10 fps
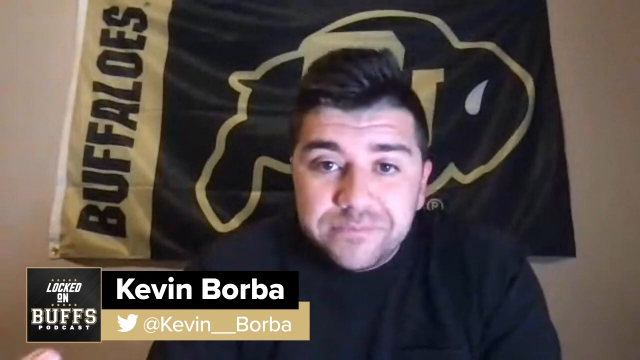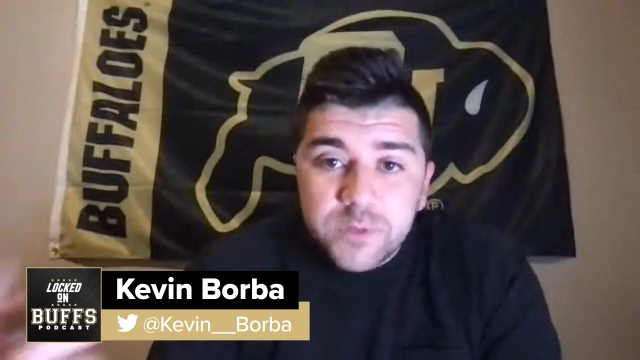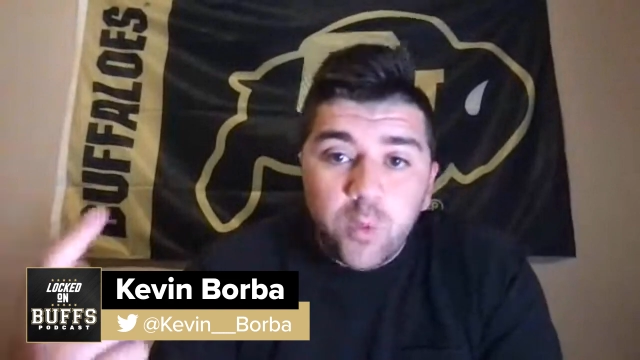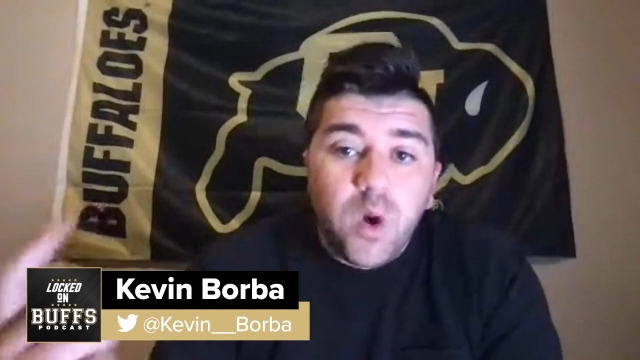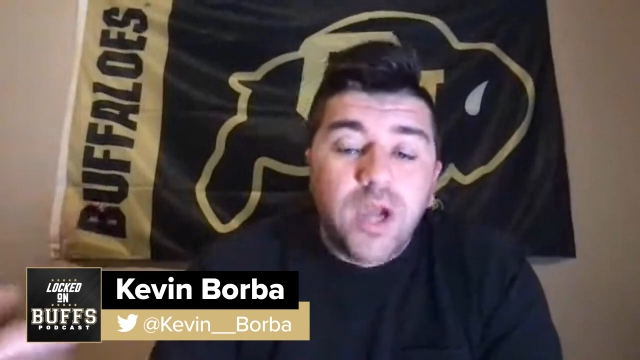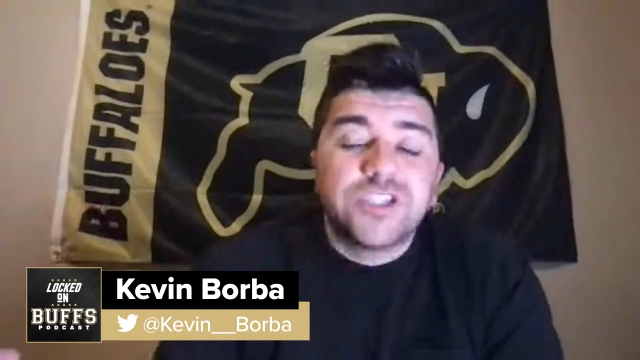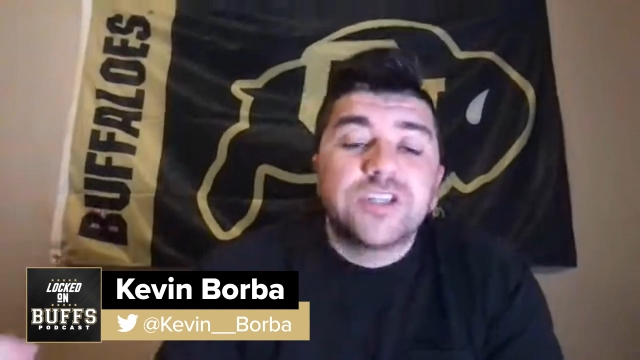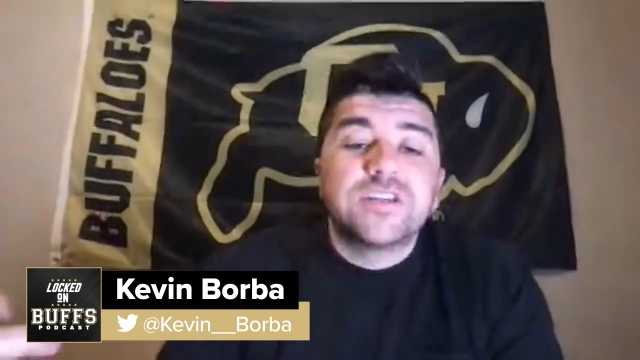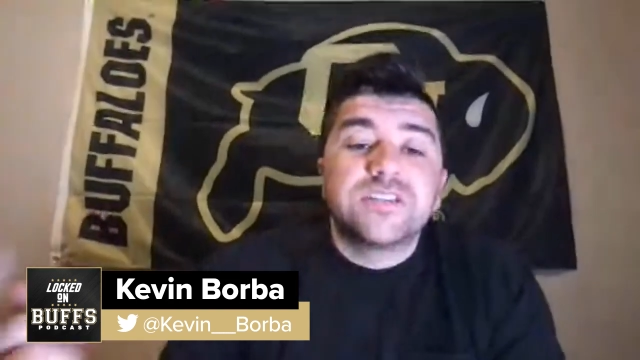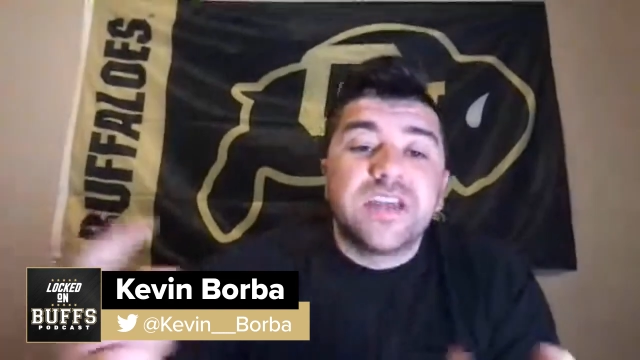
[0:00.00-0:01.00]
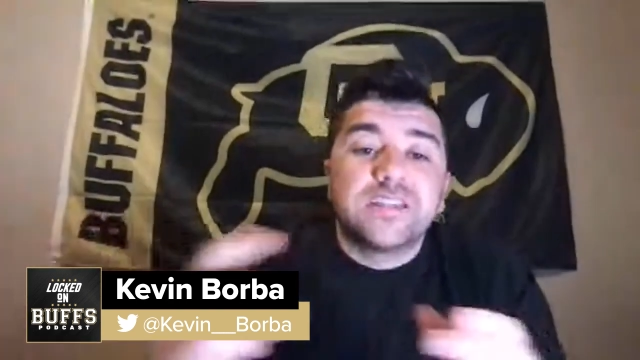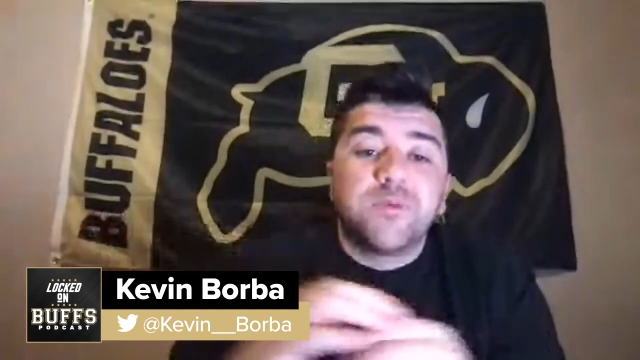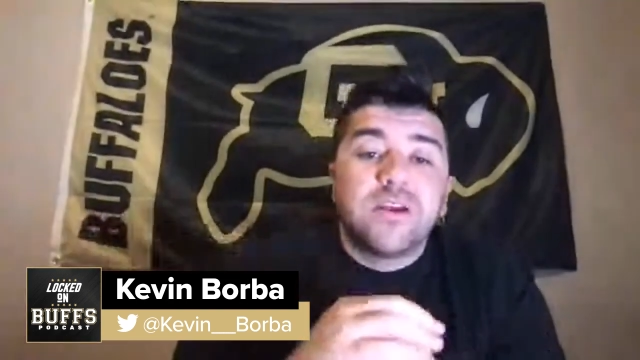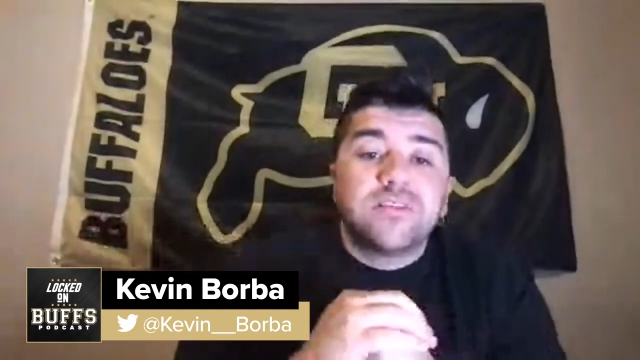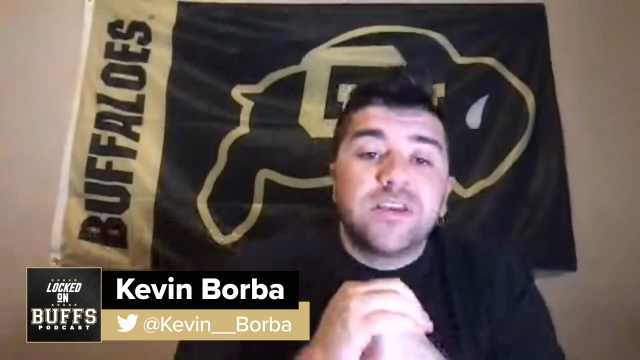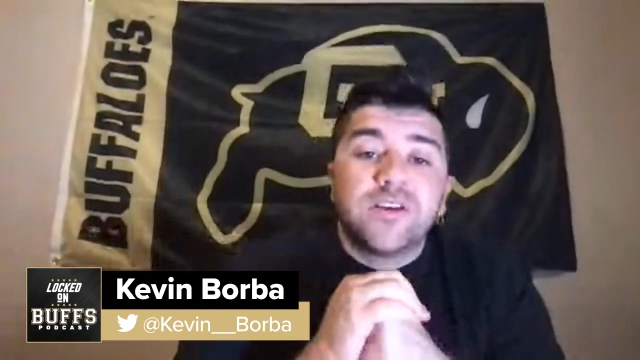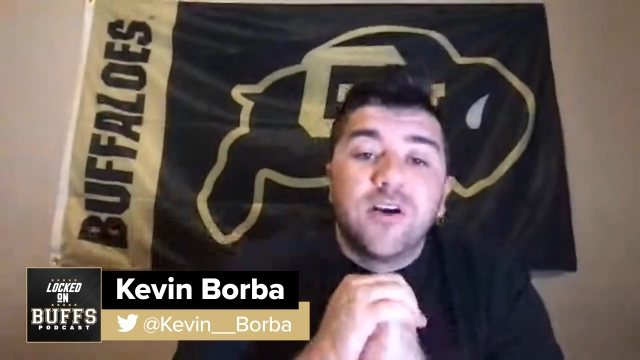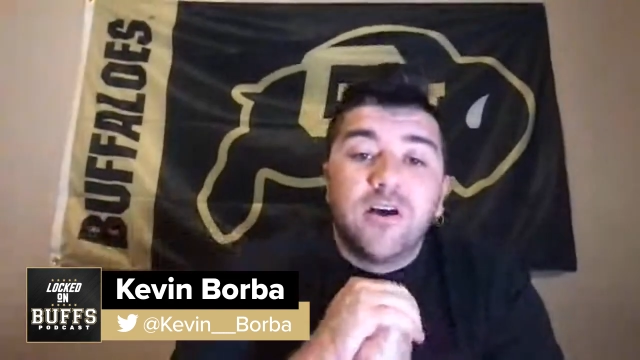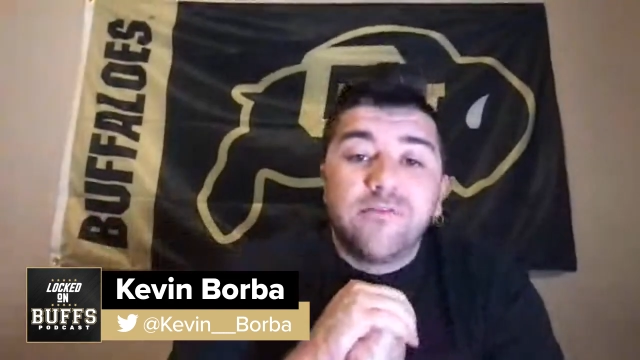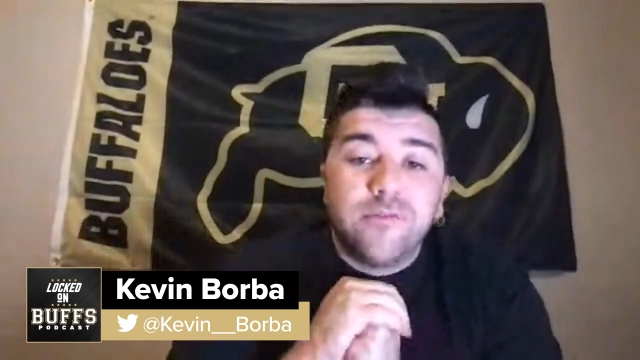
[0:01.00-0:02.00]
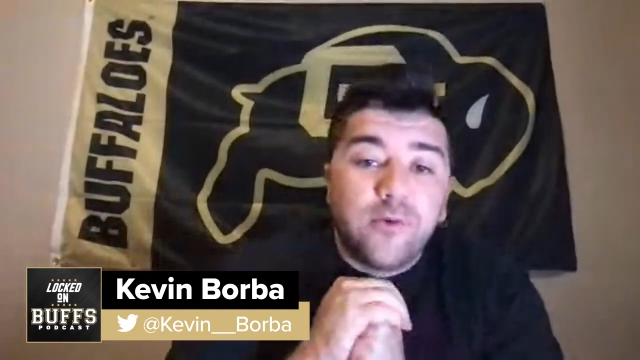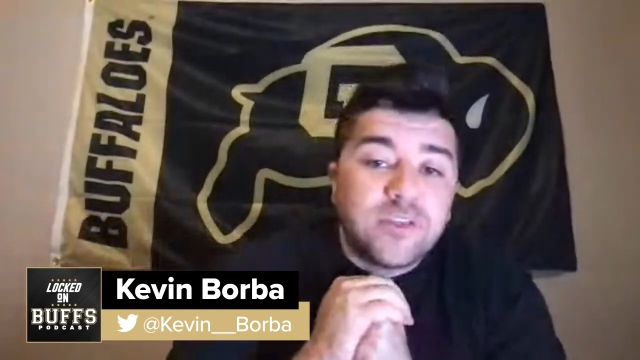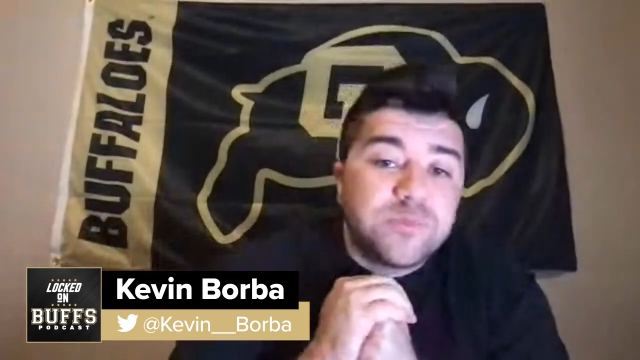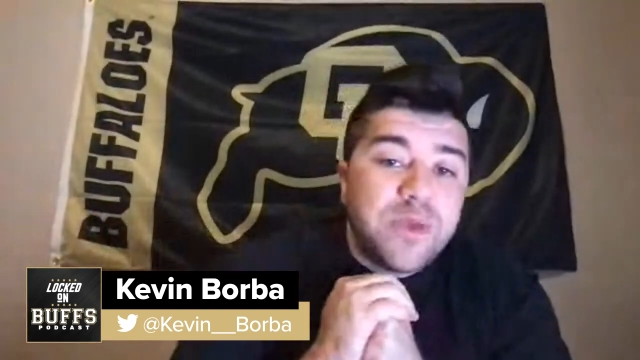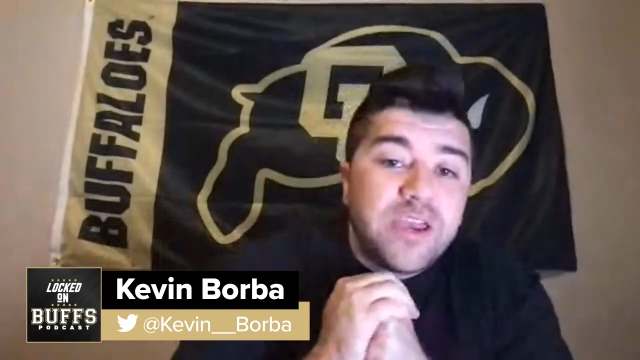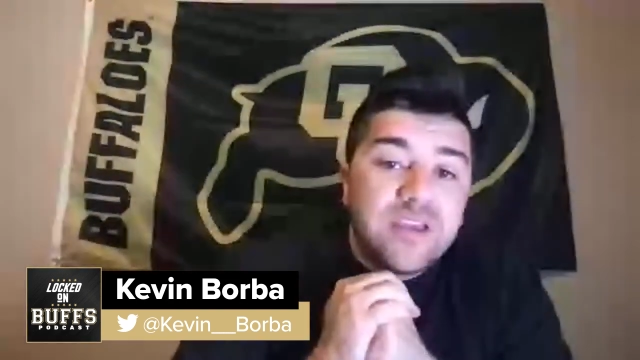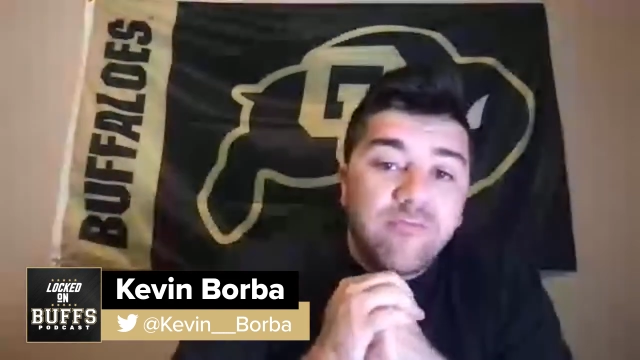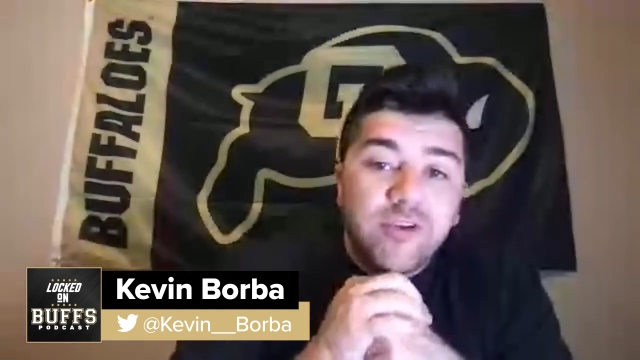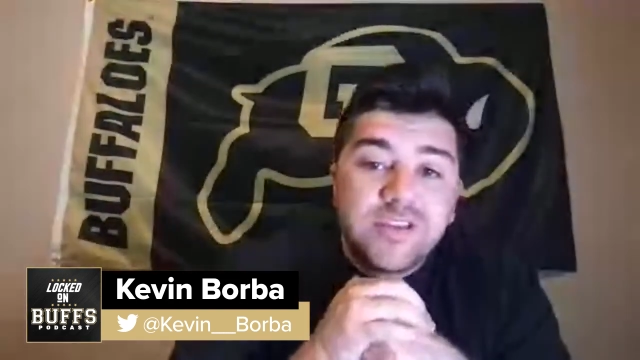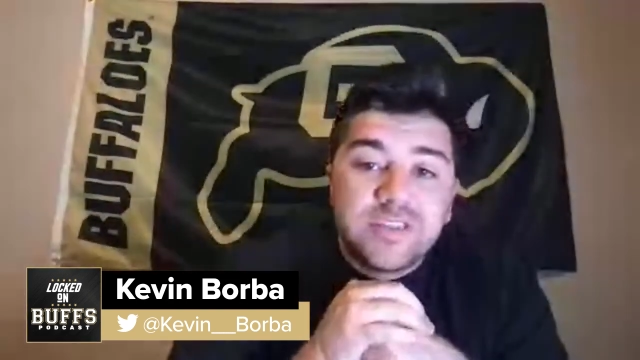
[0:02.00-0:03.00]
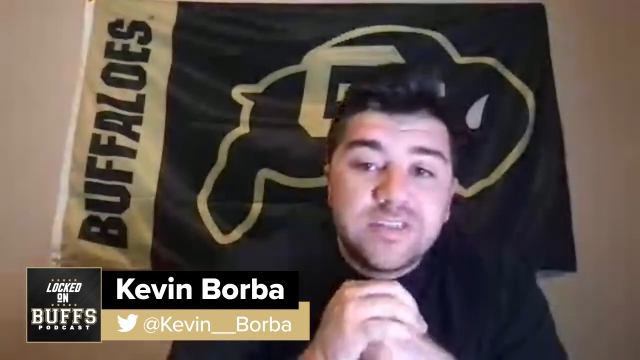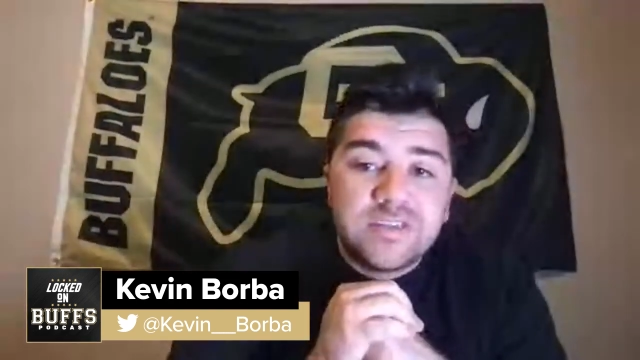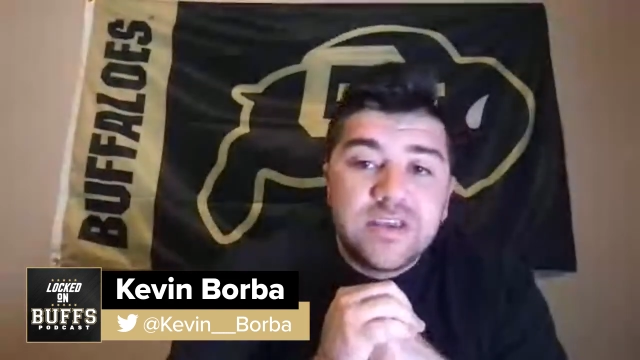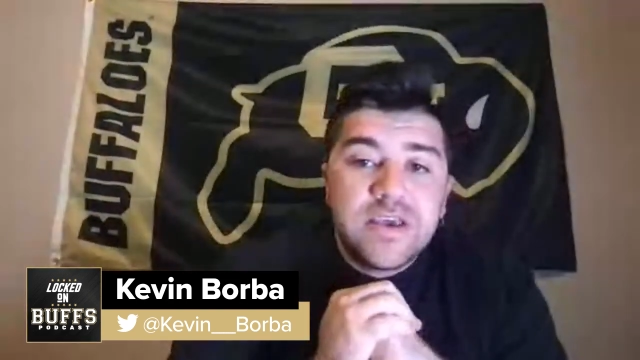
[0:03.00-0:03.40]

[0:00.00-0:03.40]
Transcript: Washington State's president called for spending freezes